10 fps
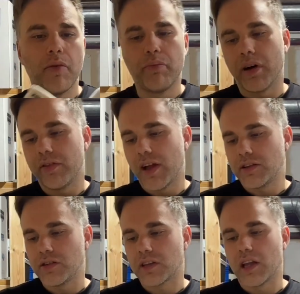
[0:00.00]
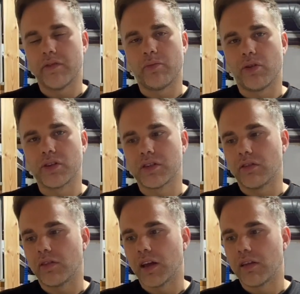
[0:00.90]
but that's just kind of a personal
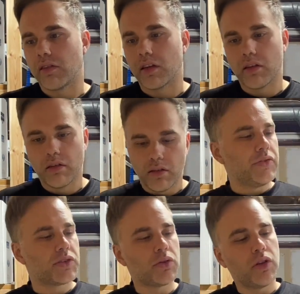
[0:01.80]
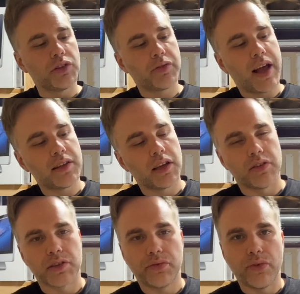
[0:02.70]
thing, I think. The sole also has like
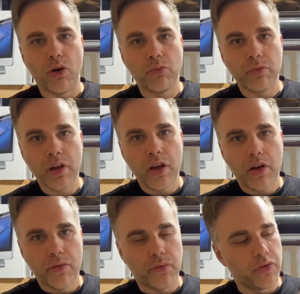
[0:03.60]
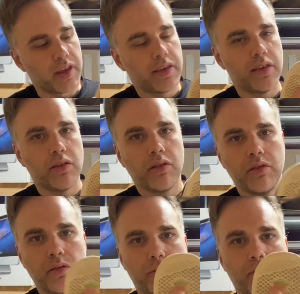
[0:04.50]
this foam for the
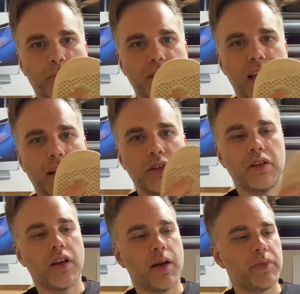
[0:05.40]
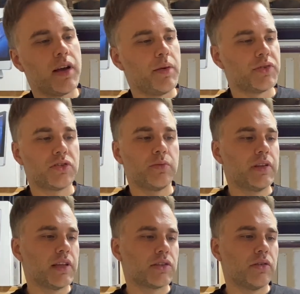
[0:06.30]
heel for protection. I'm
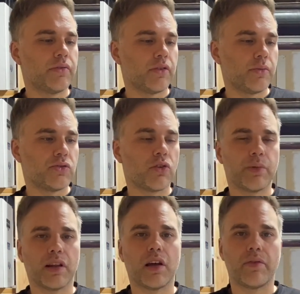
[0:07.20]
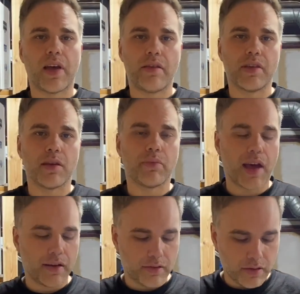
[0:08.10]
assuming that's good for absorbing a lot of heavy
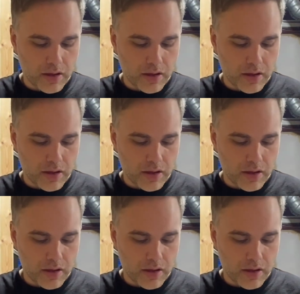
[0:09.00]
impact.